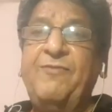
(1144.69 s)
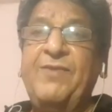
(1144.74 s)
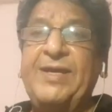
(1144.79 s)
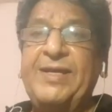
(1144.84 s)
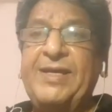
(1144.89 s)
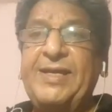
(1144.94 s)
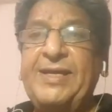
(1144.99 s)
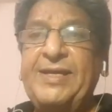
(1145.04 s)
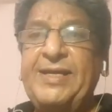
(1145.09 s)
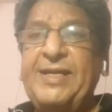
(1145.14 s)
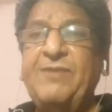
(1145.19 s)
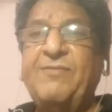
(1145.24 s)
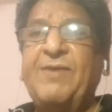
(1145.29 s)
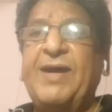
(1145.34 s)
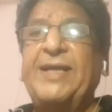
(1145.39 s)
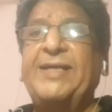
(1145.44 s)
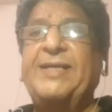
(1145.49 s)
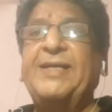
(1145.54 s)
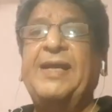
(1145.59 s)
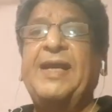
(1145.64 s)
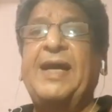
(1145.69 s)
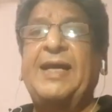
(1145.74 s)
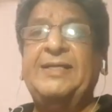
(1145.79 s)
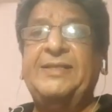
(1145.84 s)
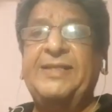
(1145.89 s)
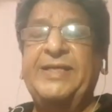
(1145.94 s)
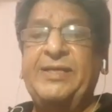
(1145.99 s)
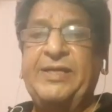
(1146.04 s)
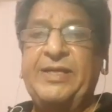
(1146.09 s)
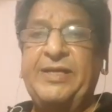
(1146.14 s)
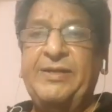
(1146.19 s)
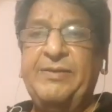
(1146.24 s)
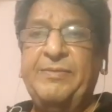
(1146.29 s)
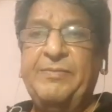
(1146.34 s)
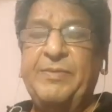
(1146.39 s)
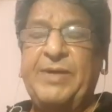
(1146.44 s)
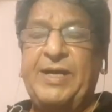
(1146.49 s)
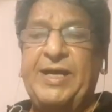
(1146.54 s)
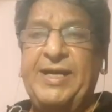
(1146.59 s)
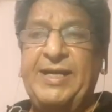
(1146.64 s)
very revitalizing
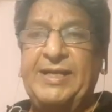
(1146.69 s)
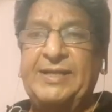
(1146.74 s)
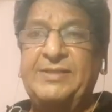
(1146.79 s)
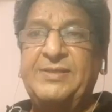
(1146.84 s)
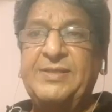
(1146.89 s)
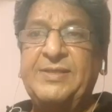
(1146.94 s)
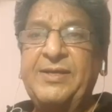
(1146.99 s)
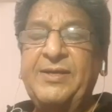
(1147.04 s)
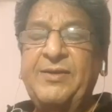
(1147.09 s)
ions.